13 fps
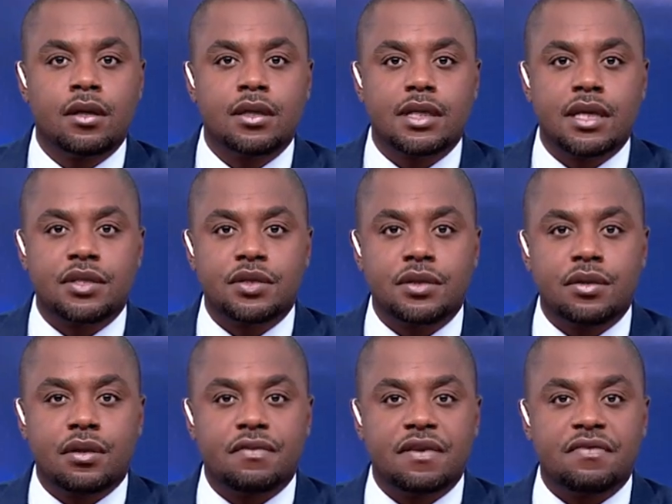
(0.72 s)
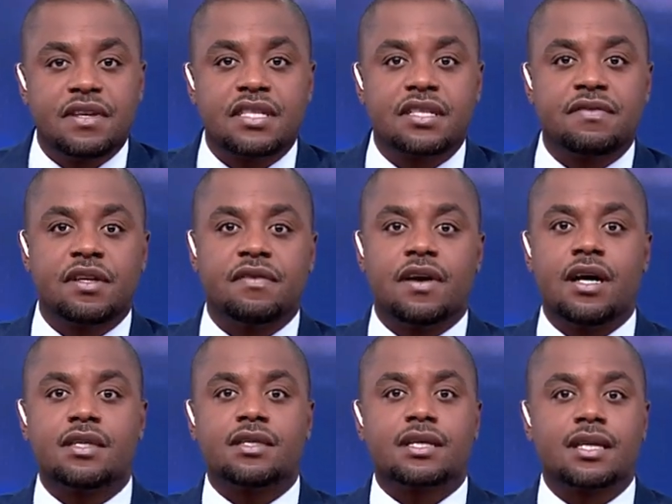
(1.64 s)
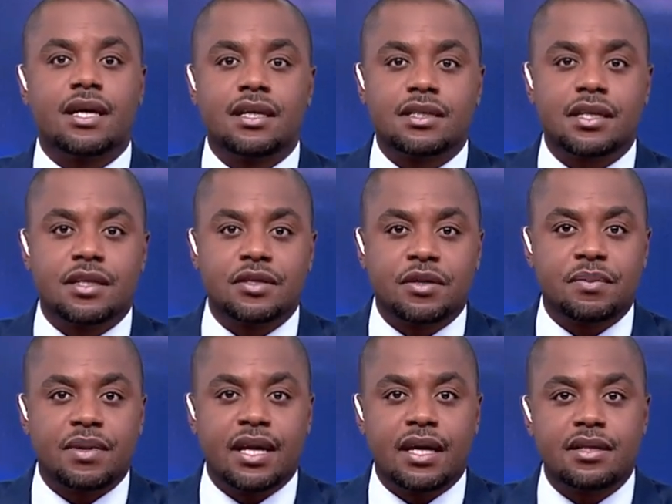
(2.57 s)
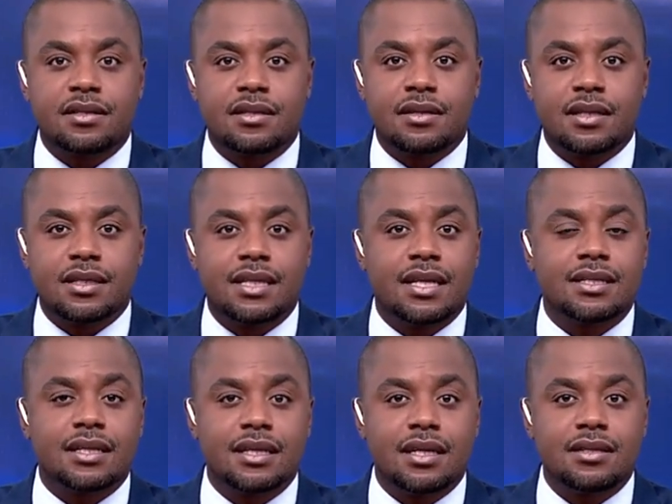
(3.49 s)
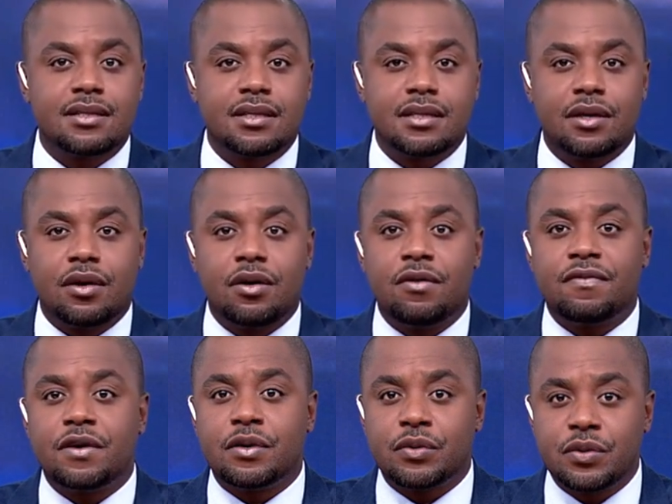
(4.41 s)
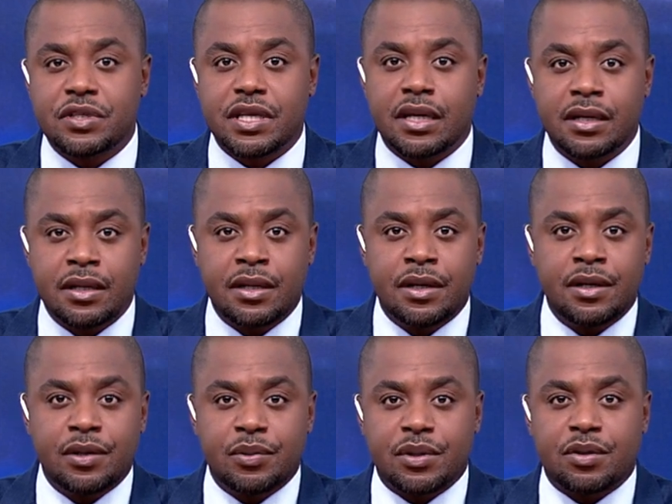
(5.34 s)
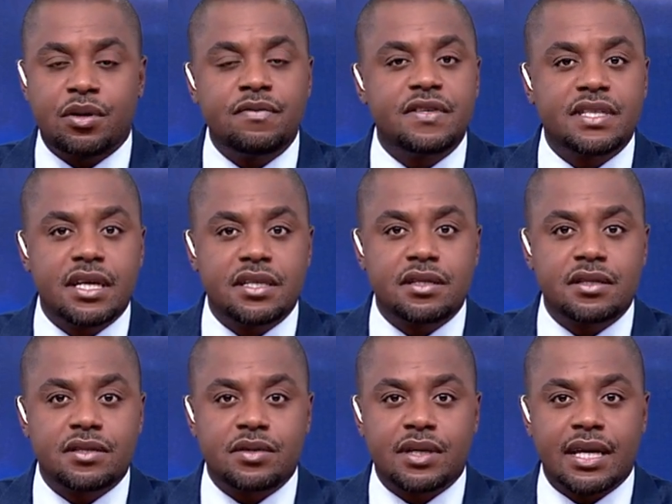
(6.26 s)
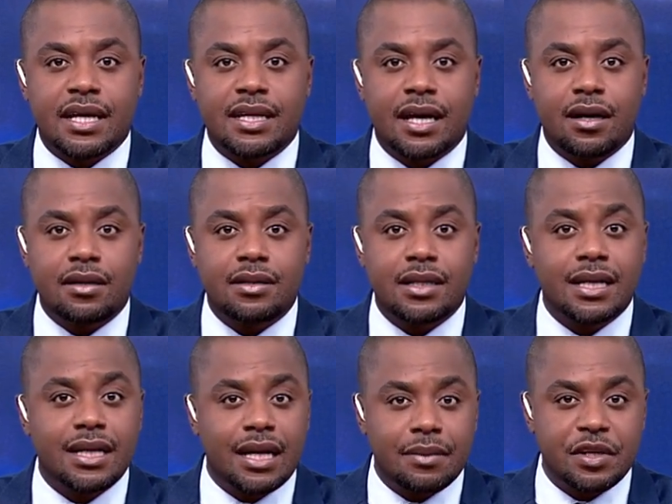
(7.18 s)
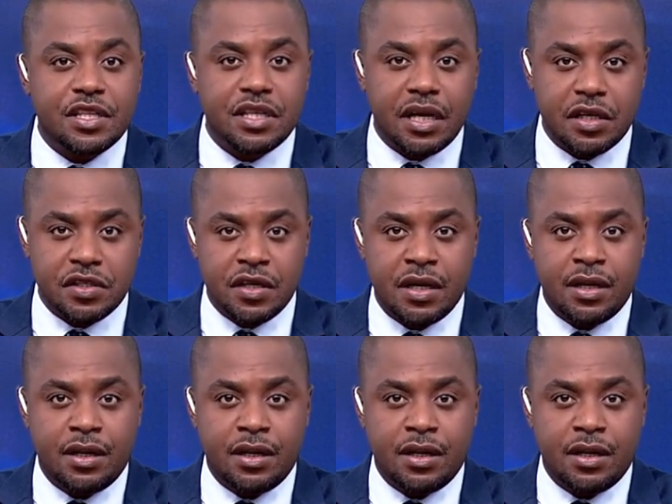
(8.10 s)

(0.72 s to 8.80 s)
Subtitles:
Day 2 of the Festival of Arts and Culture took place in the Tanzanian city of Arusha, with conversations looking at health and climate change.